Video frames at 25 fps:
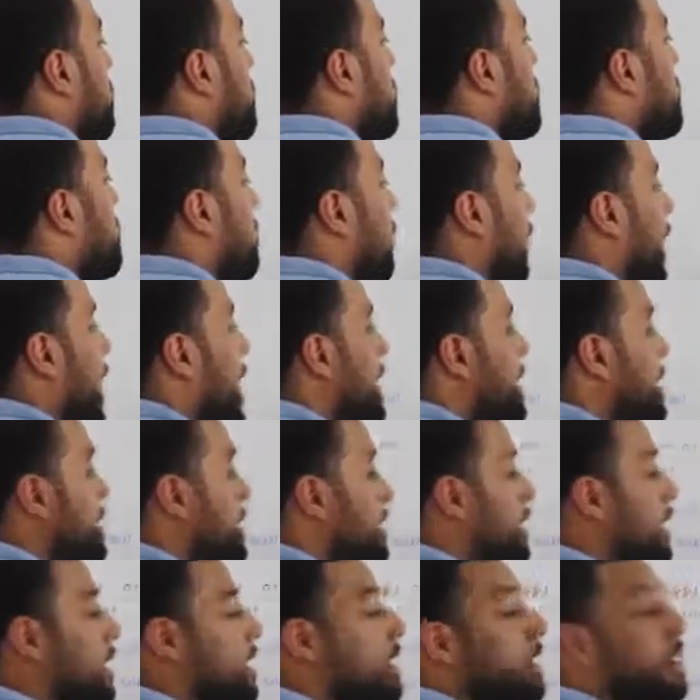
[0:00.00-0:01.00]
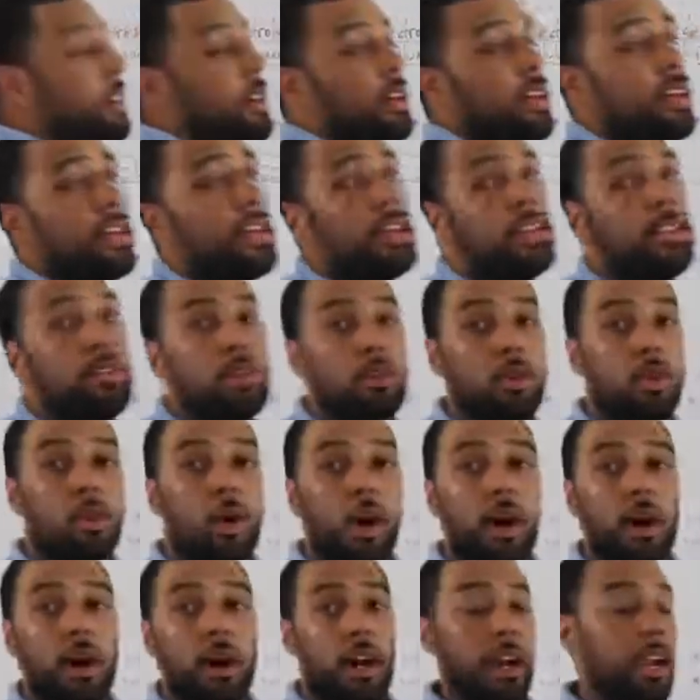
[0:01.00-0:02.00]
we place it into
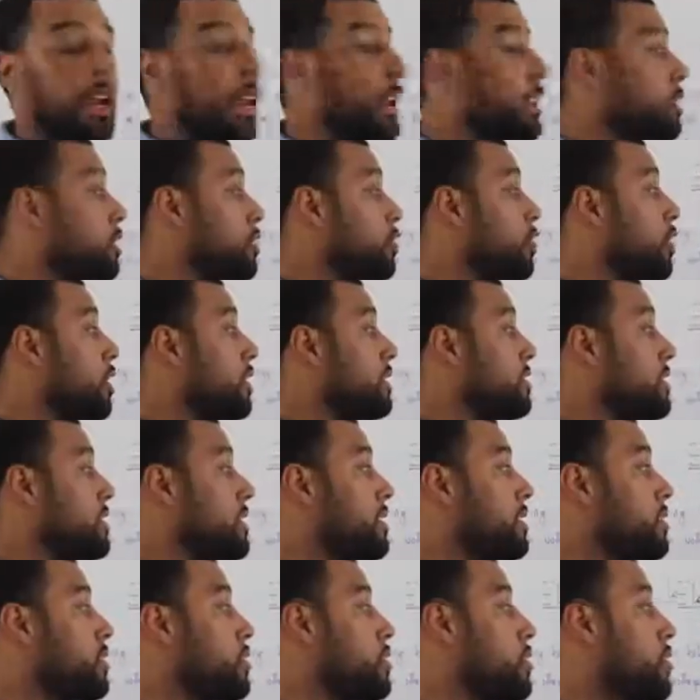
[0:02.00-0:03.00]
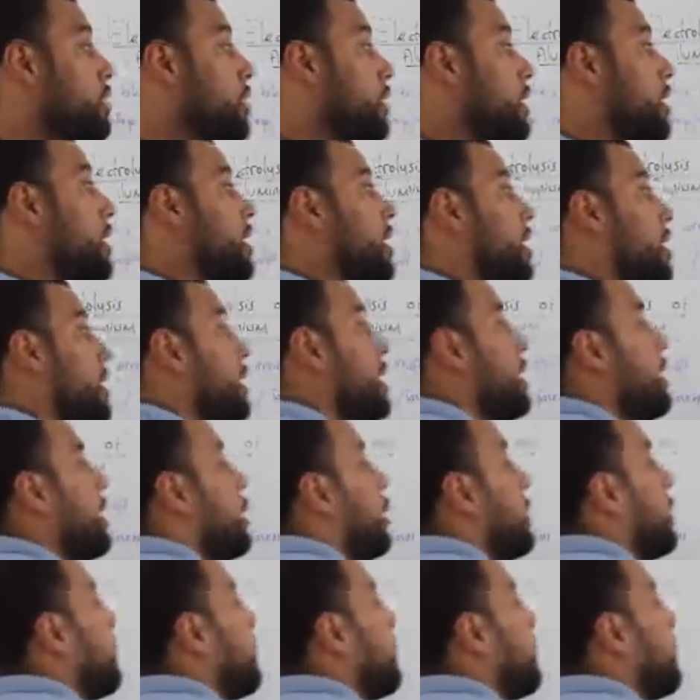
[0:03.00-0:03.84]
our electrolysis circuit here.